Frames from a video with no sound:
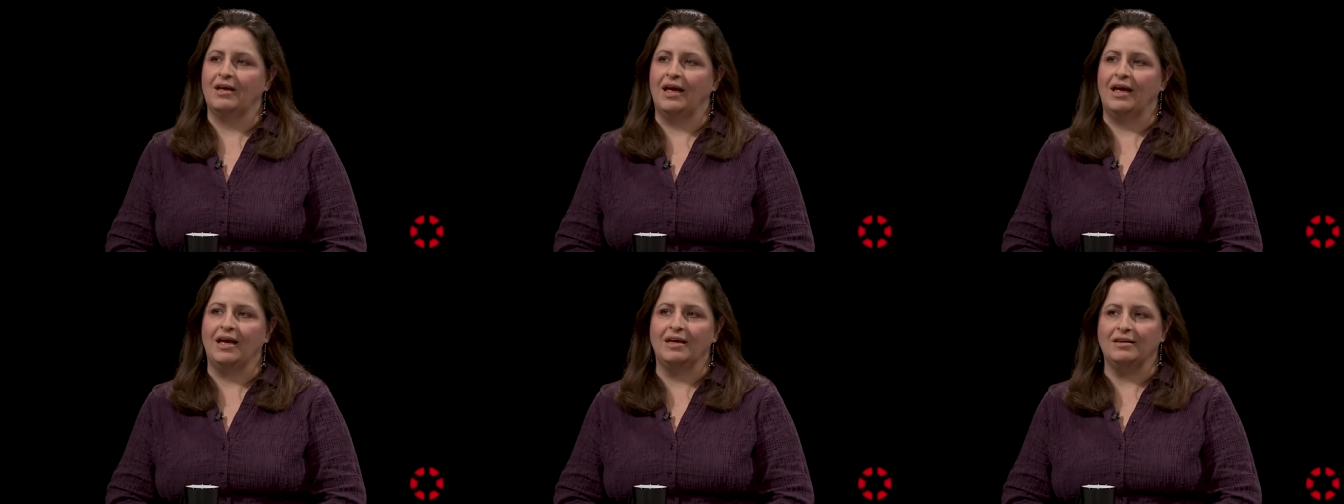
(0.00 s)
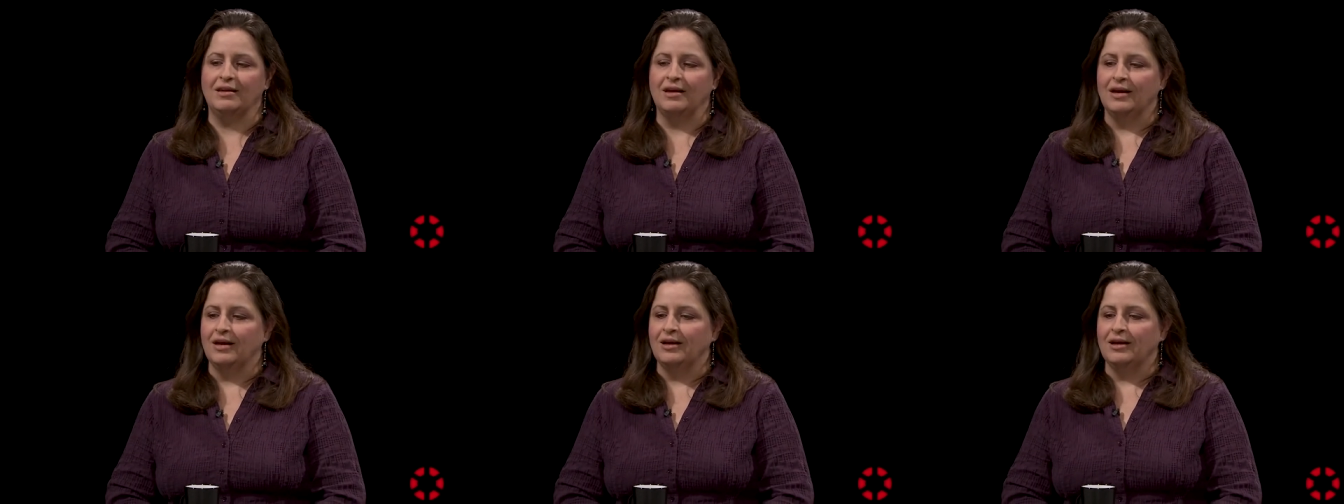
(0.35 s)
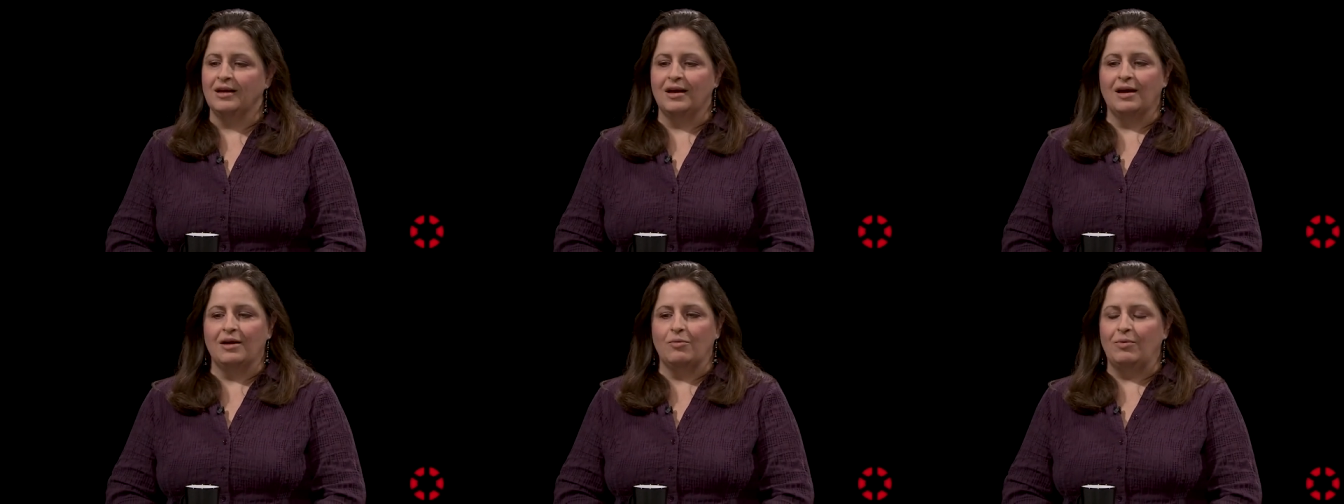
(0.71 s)
And
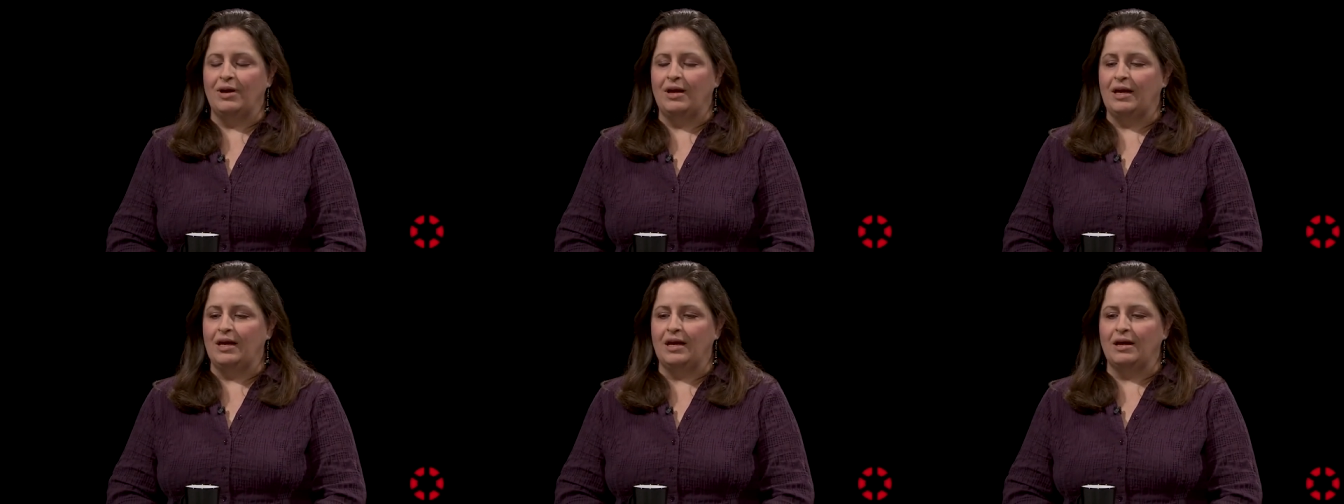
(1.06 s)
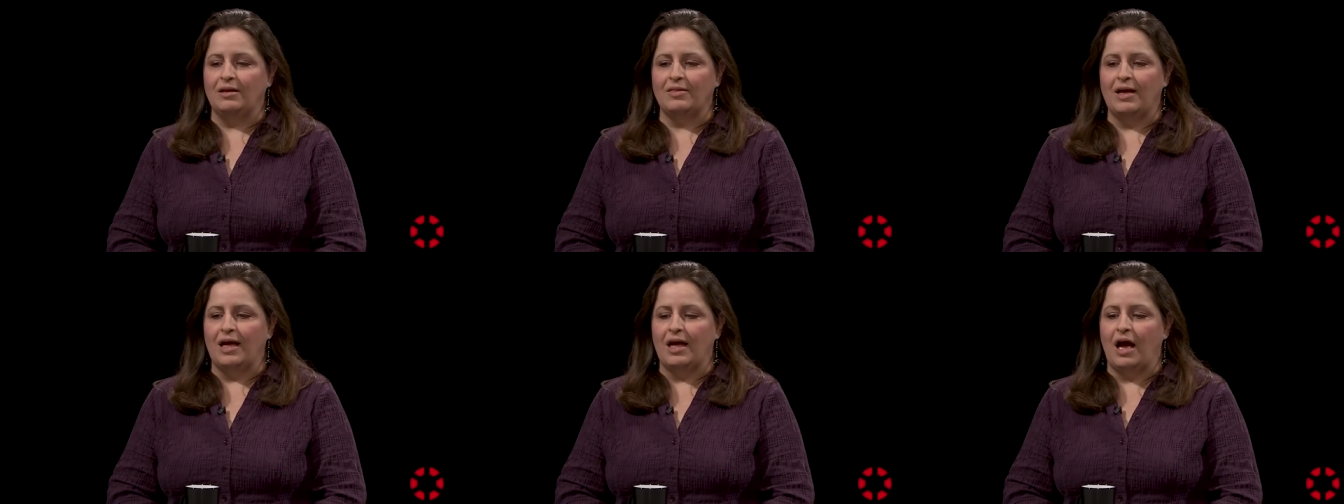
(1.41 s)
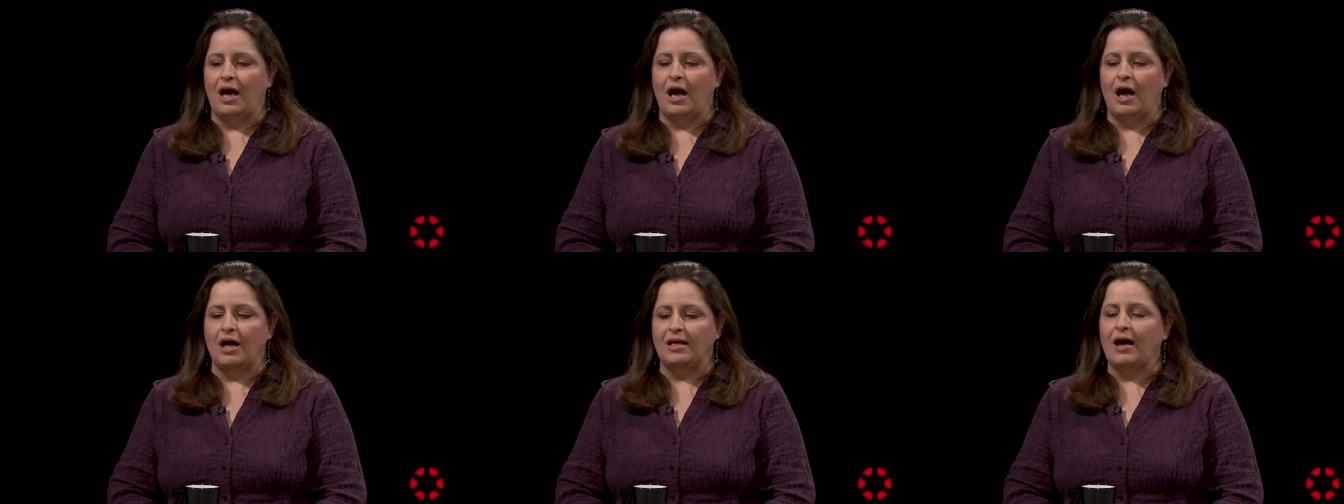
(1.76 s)
we
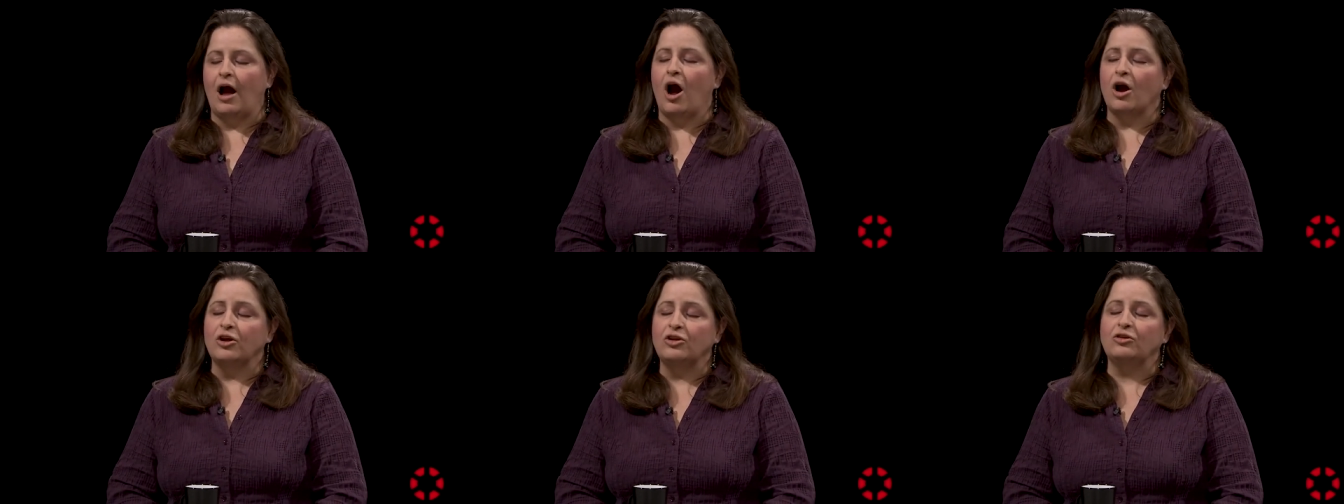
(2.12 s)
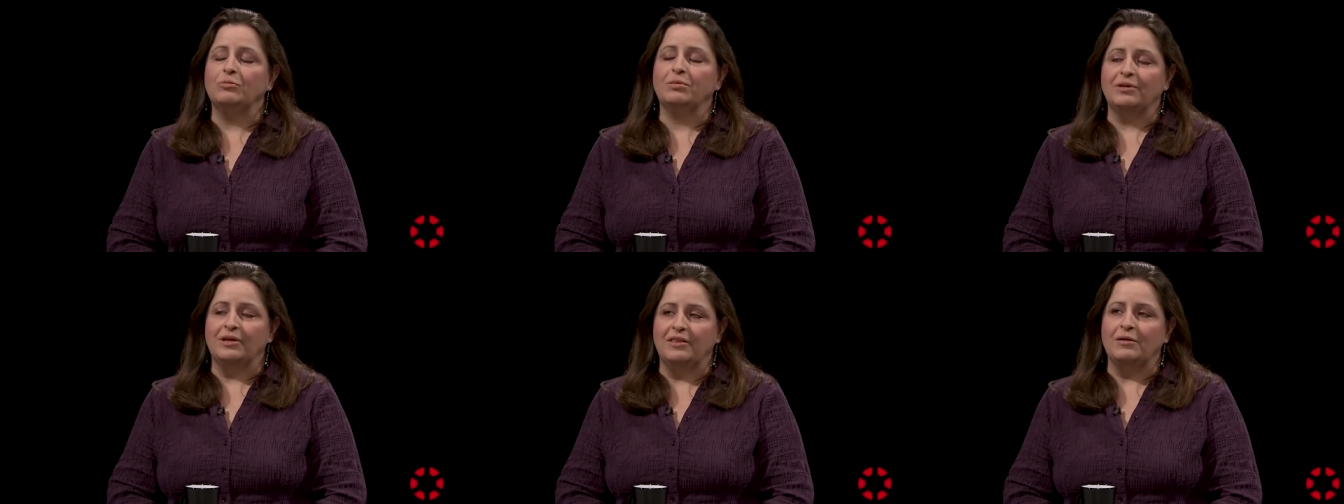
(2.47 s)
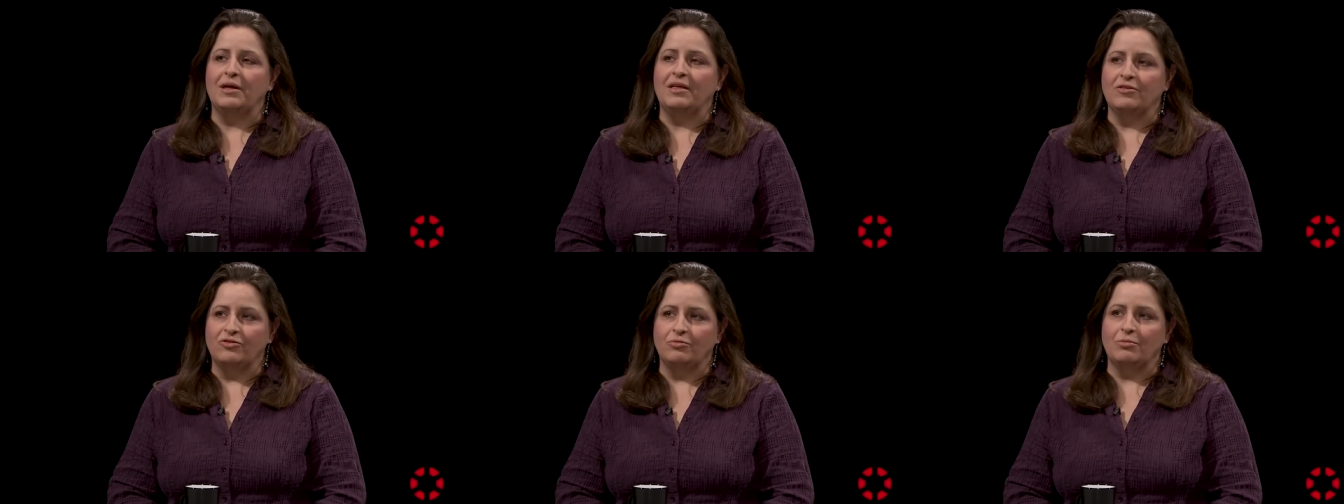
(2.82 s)
arguably
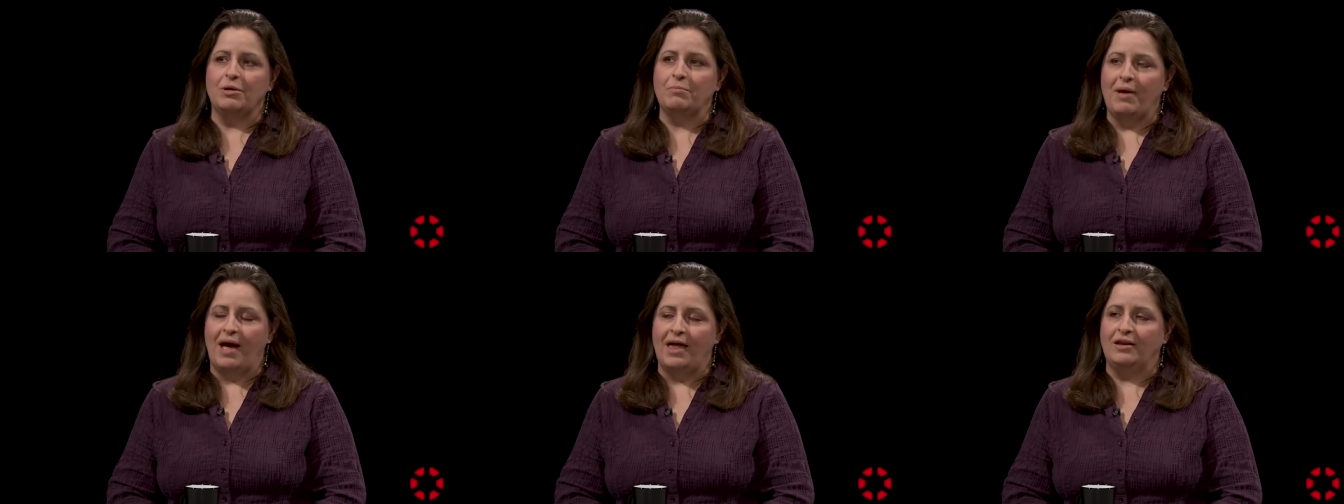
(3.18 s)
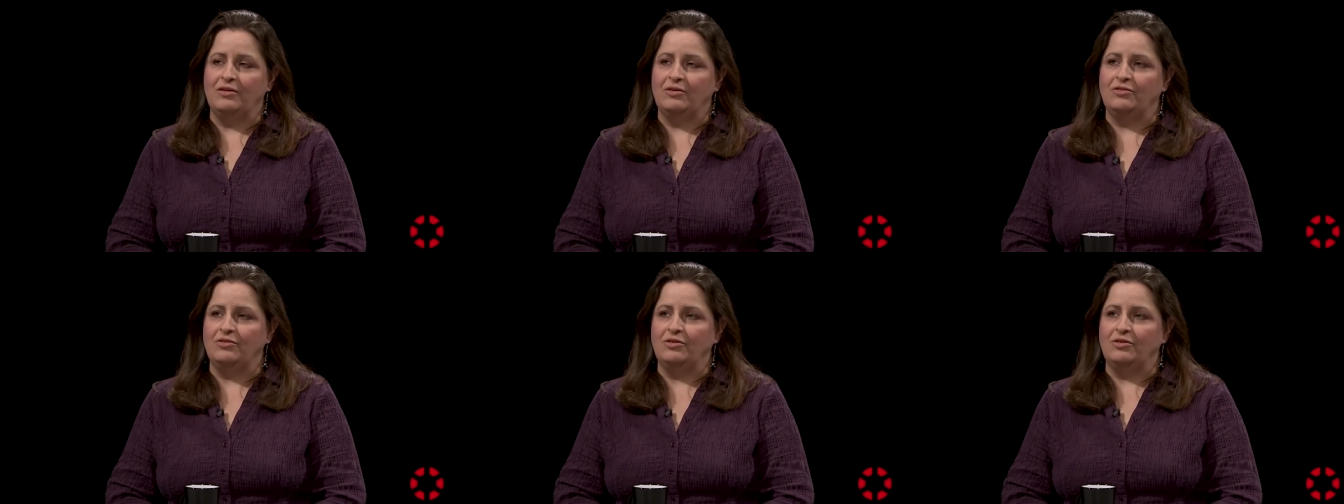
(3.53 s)
the instrument petting